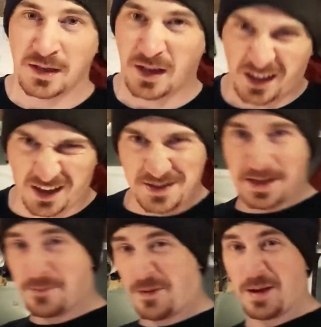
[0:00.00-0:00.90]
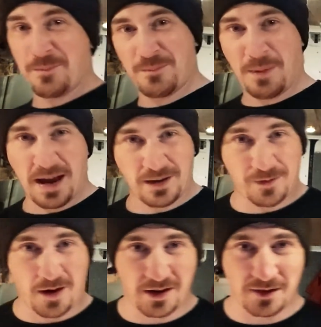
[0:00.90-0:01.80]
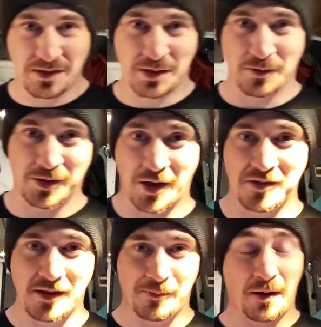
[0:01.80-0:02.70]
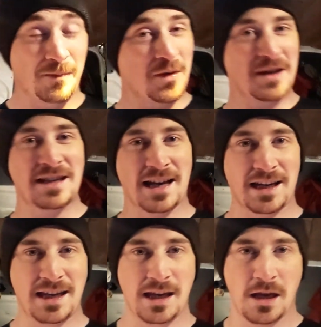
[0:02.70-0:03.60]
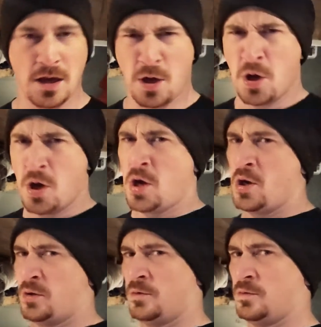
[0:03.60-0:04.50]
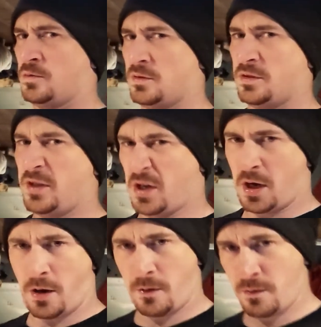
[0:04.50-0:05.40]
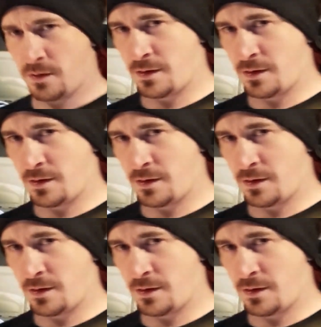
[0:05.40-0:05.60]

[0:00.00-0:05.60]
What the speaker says: I can't step back far enough to sort of show you, but I'm not exactly, you know,